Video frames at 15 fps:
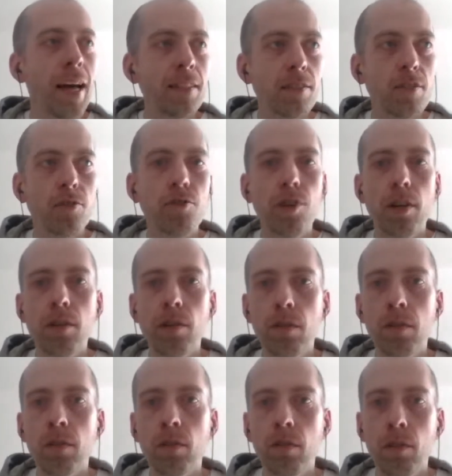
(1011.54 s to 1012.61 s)
As a
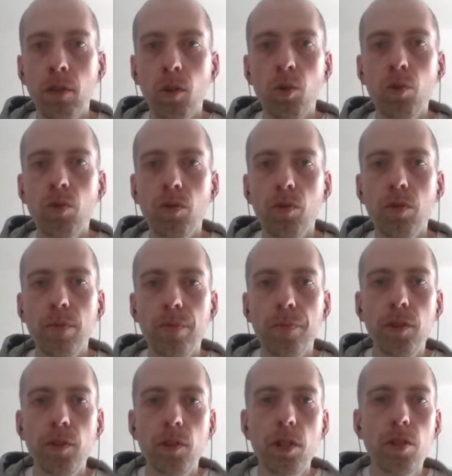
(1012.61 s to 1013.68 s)
general note,
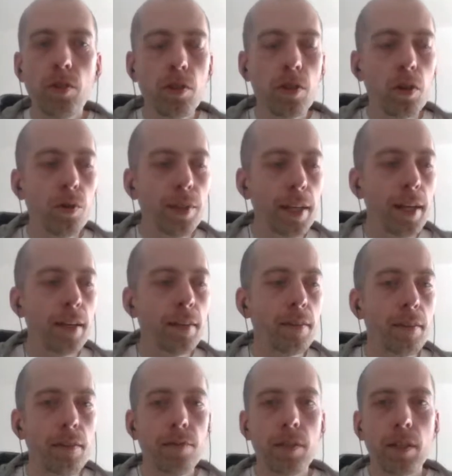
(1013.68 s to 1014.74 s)
you need to know
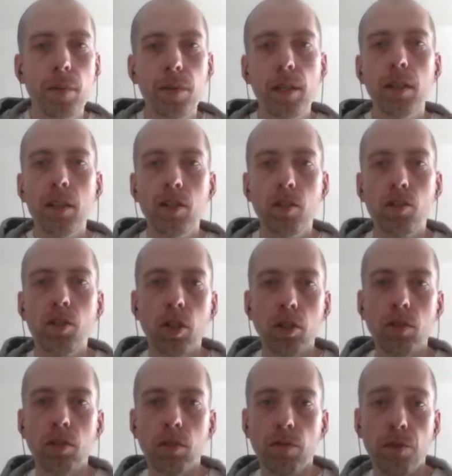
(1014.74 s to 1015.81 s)
that if something is
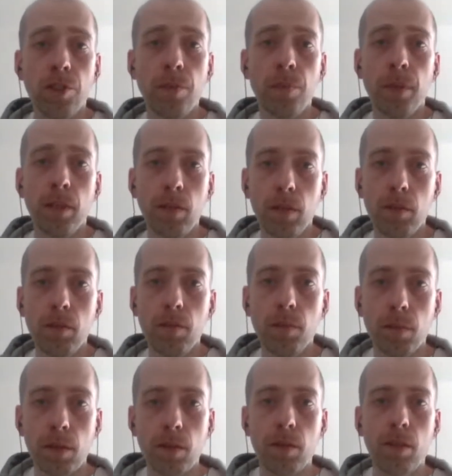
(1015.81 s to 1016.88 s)
not
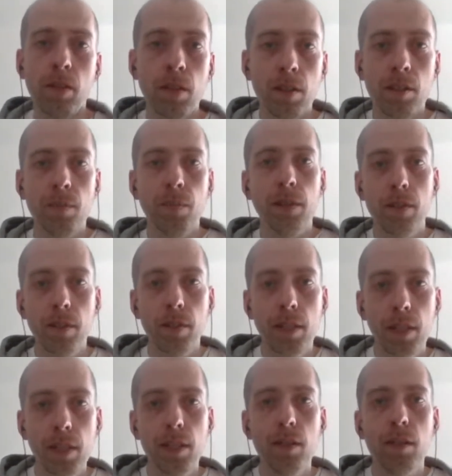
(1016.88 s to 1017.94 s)
forbidden
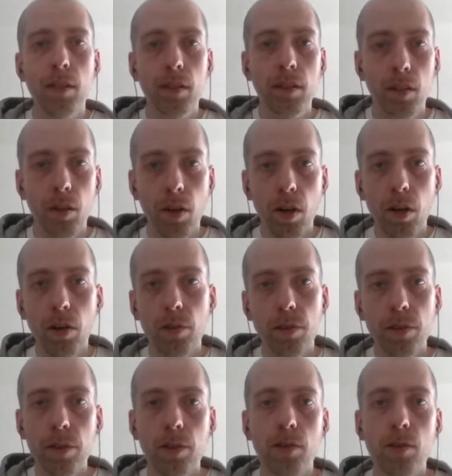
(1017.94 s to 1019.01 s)
explicitly in the law
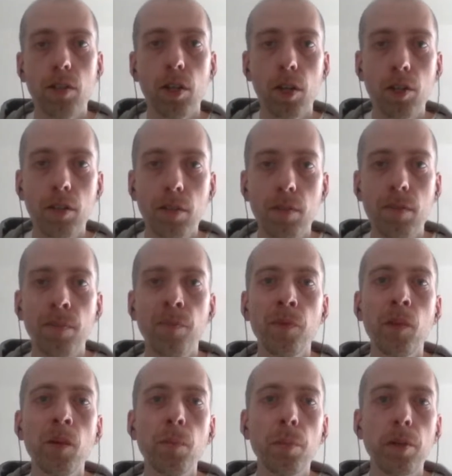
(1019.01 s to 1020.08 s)
or is not
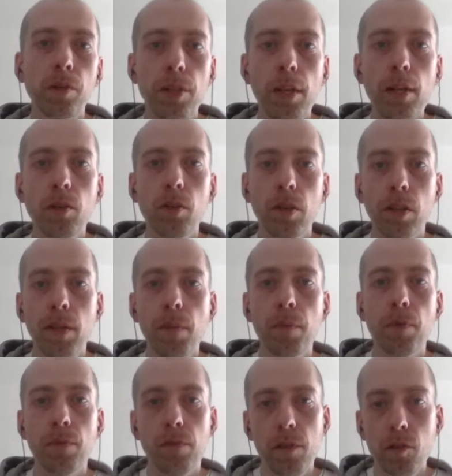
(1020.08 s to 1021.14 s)
particularly
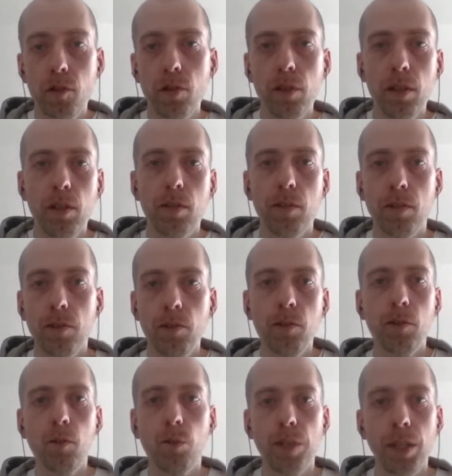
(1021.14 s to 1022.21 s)
provisioned in a
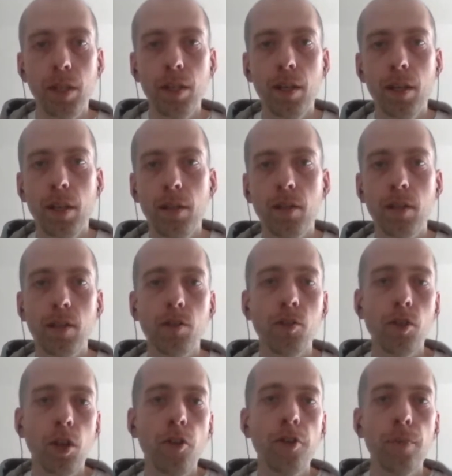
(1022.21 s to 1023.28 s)
certain way, it
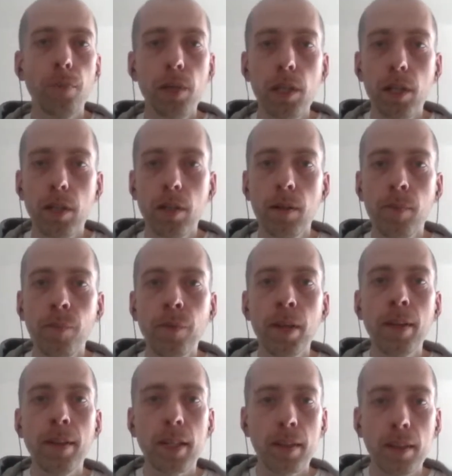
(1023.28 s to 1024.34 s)
does not mean
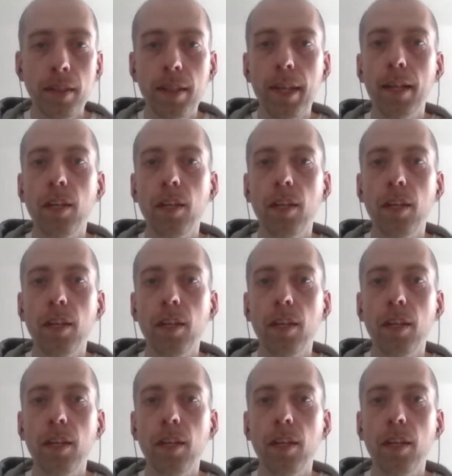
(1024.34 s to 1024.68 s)
that it